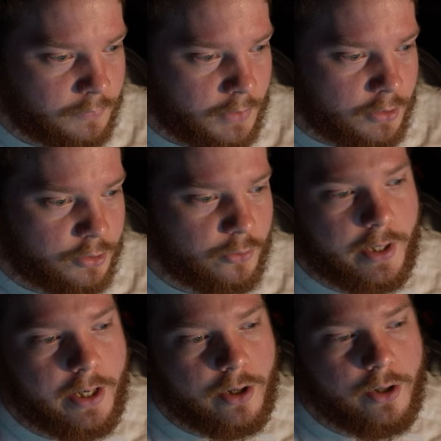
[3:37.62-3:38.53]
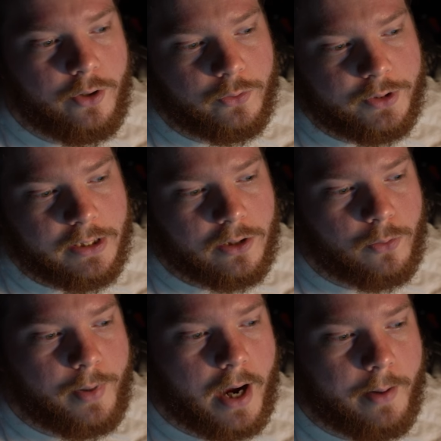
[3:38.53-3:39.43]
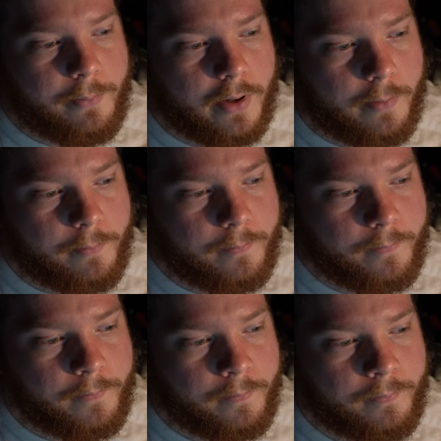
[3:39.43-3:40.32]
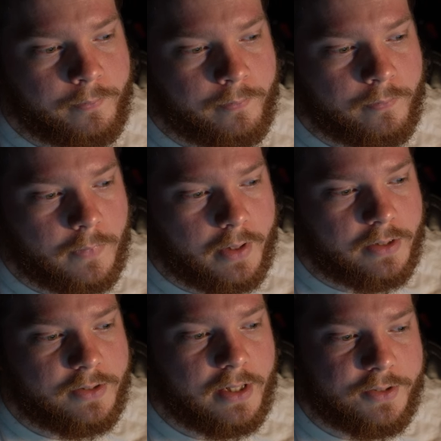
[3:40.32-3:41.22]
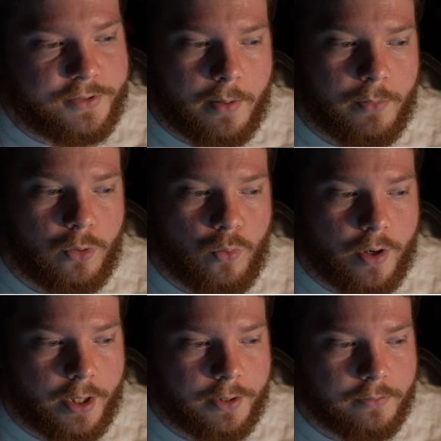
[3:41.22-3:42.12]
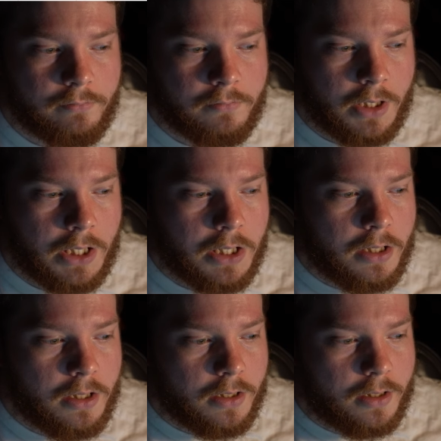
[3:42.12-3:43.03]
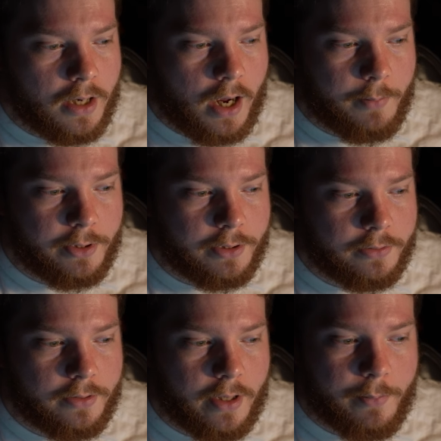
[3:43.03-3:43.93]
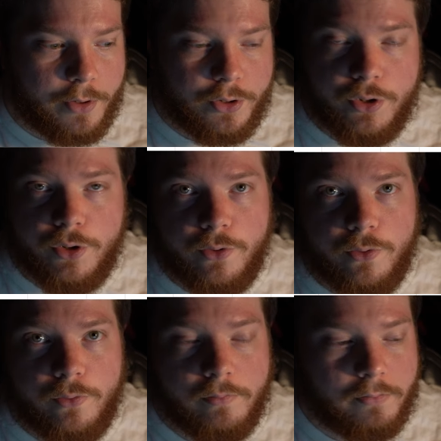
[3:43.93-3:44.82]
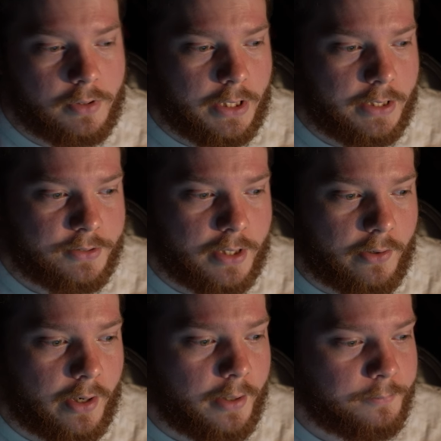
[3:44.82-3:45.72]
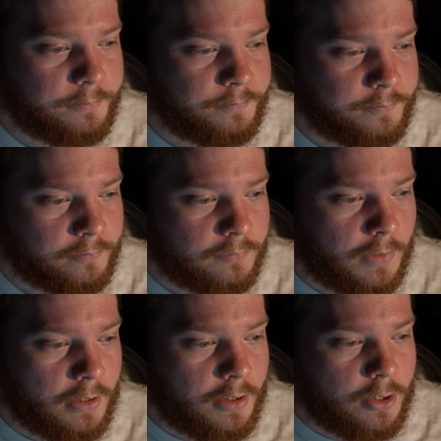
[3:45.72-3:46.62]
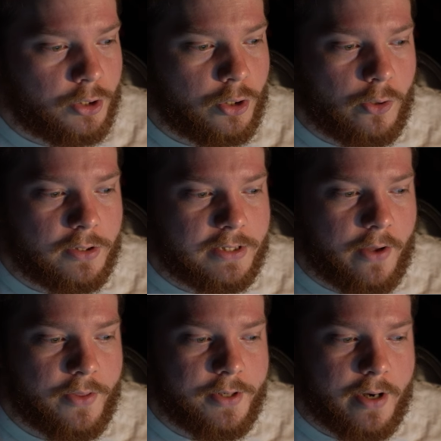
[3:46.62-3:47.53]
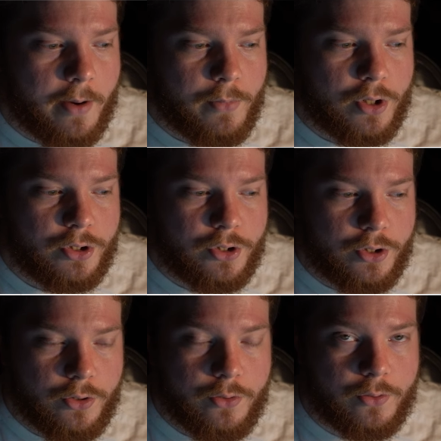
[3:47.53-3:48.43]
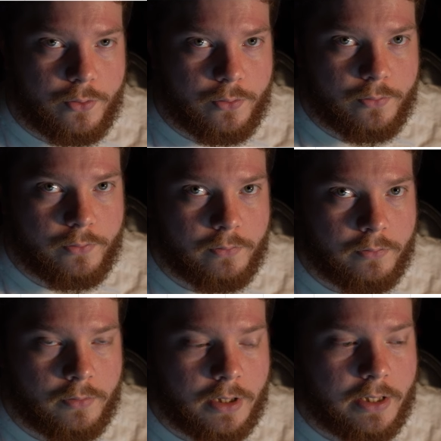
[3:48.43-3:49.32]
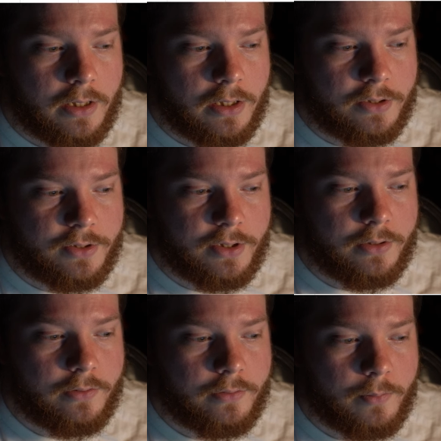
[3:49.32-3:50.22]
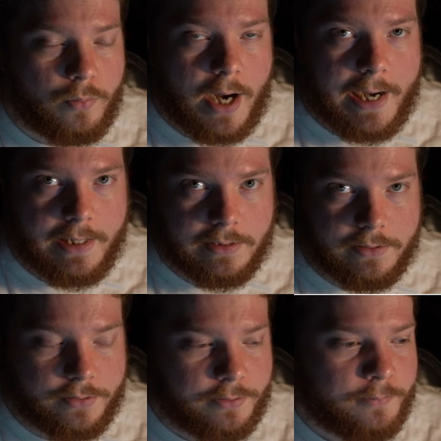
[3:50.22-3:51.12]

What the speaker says: So here you'll see a little pop-up and it says number 1, comma, number 2, etc. Notice how the number 2 is in brackets.